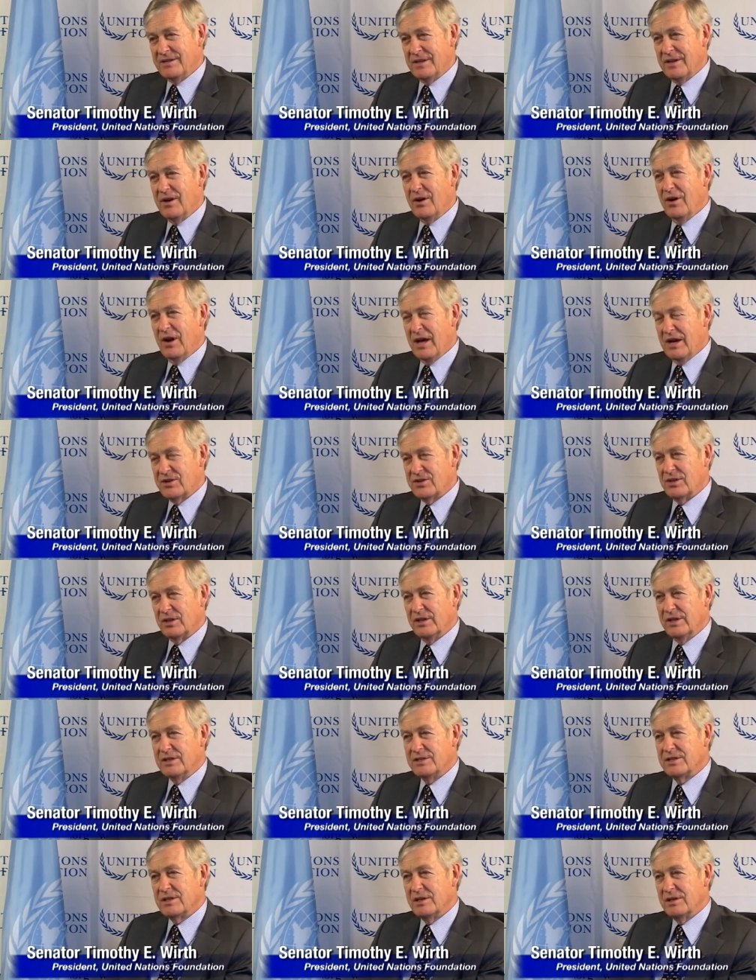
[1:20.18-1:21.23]
an international
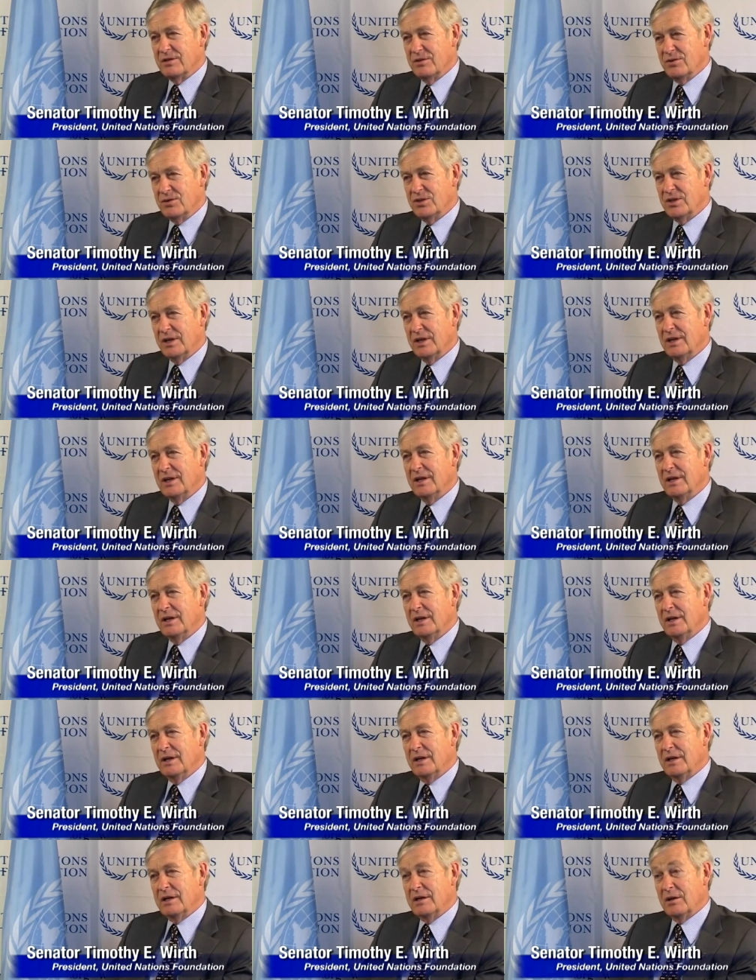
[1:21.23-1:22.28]
institution
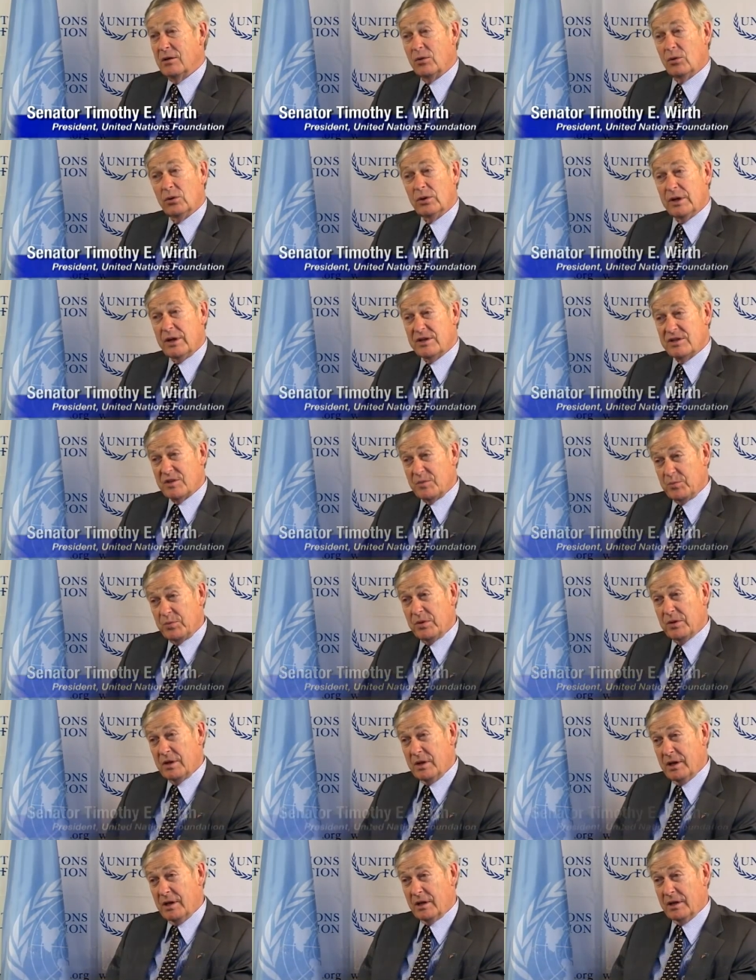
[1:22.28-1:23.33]
not only as a
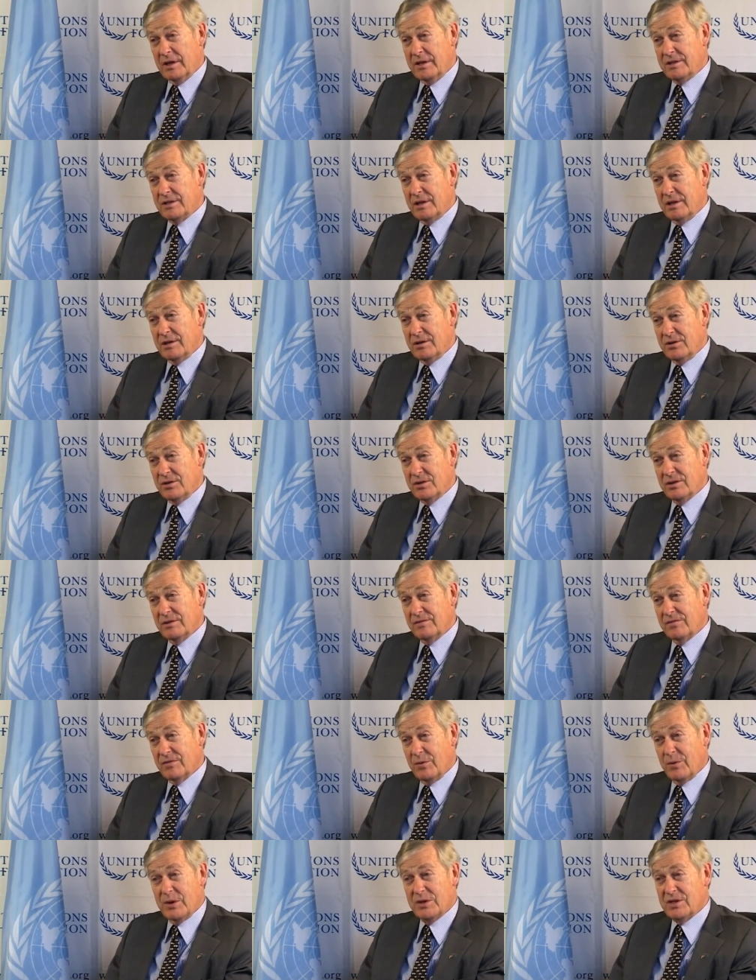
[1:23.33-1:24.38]
political institution
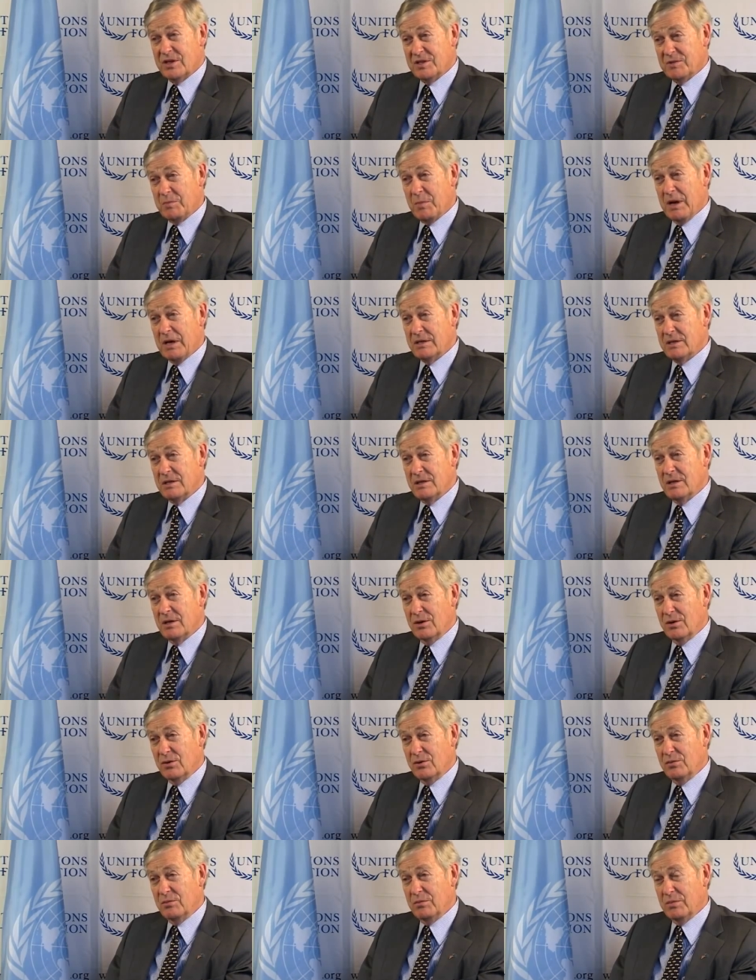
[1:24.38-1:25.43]
for which it's best known,